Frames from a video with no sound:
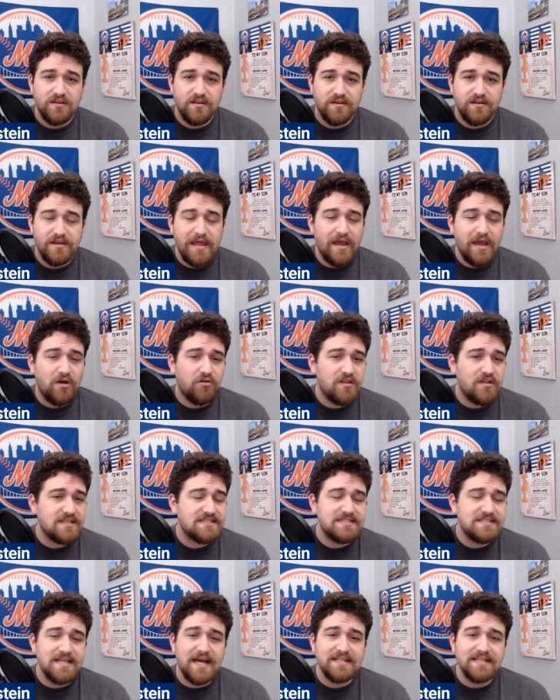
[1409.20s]
Now,
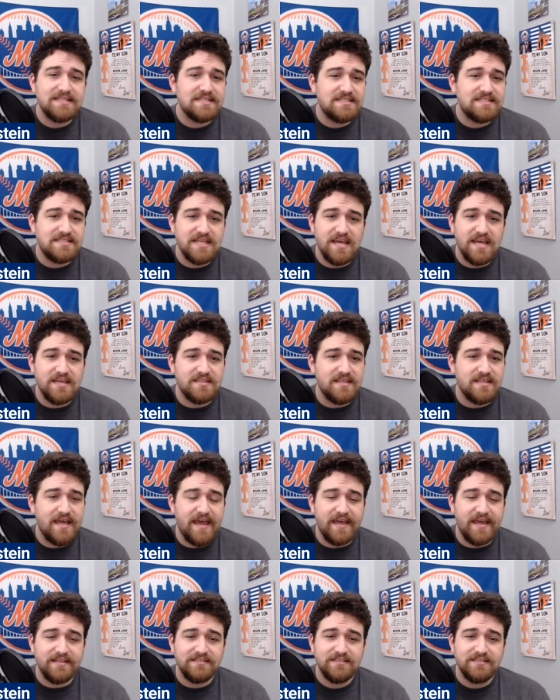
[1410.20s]
that's not to say
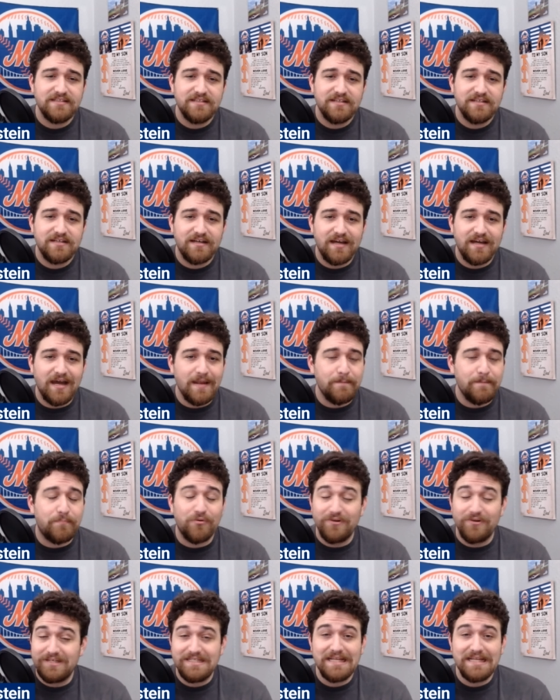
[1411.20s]
that I'm
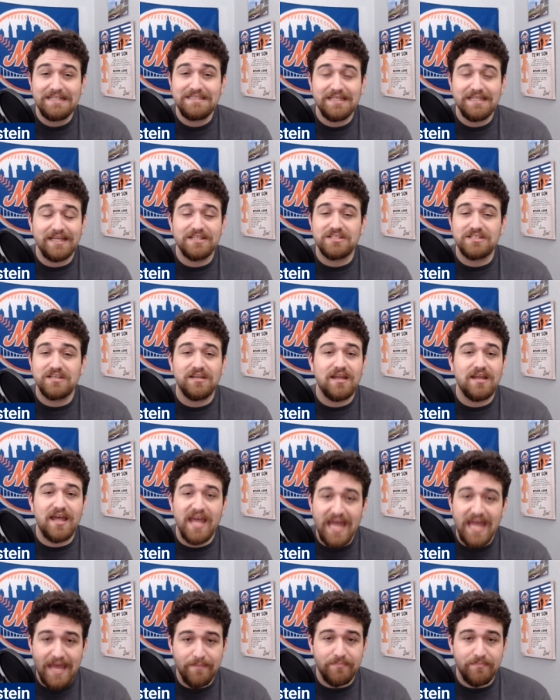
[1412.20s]
predicting it's going to
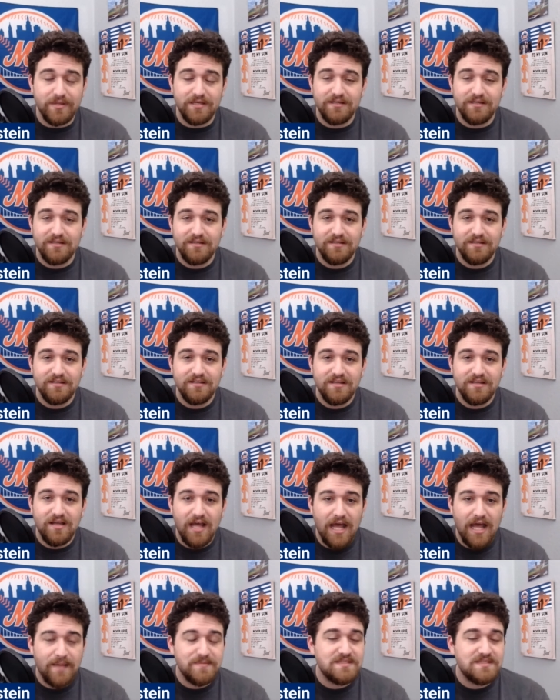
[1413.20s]
happen.
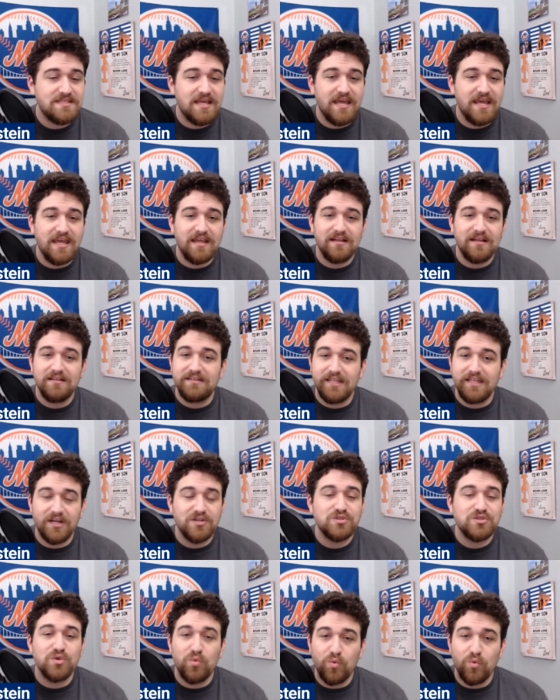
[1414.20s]
I'm saying
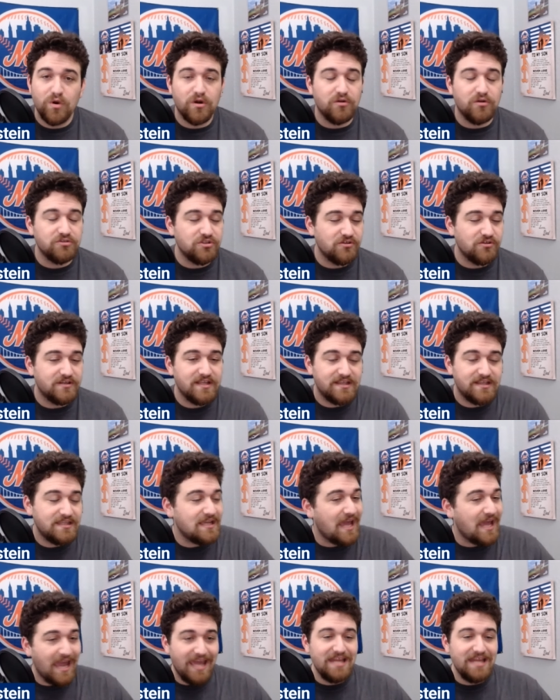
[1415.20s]
there's a world. You look at
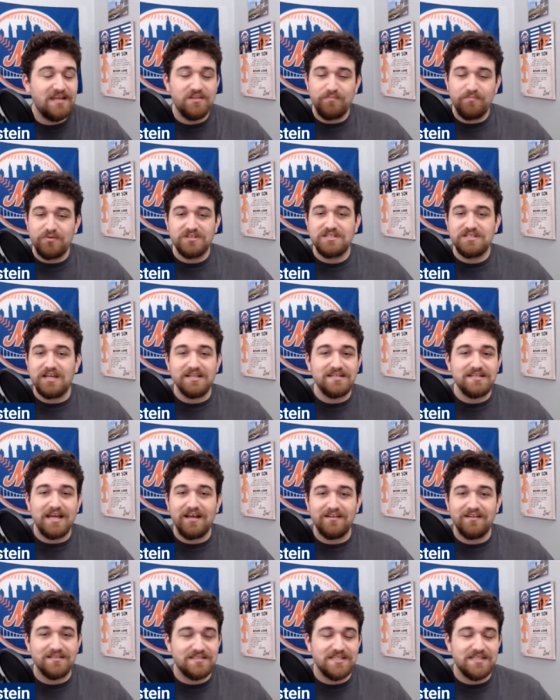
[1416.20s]
the 80th
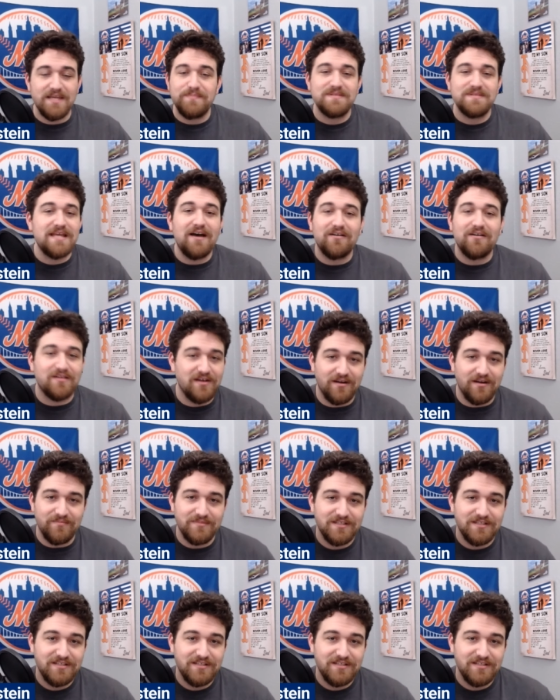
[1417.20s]
percentile Zips outcome.